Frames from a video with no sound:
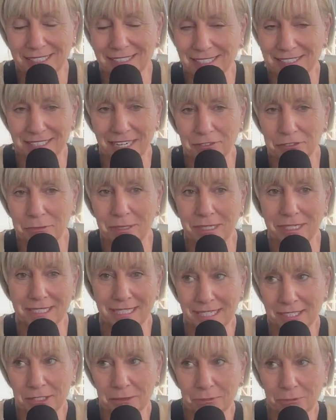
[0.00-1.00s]
it doesn't have to be a
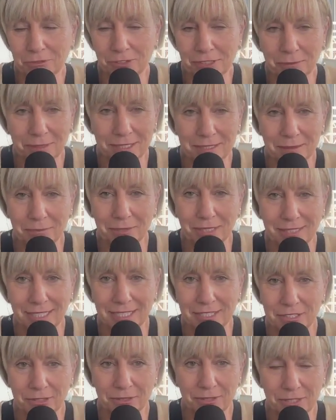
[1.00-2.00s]
dance move. It could be something
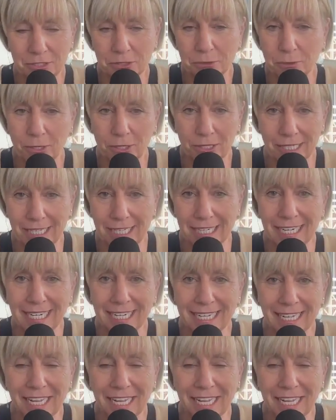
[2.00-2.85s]
they do that's quirky.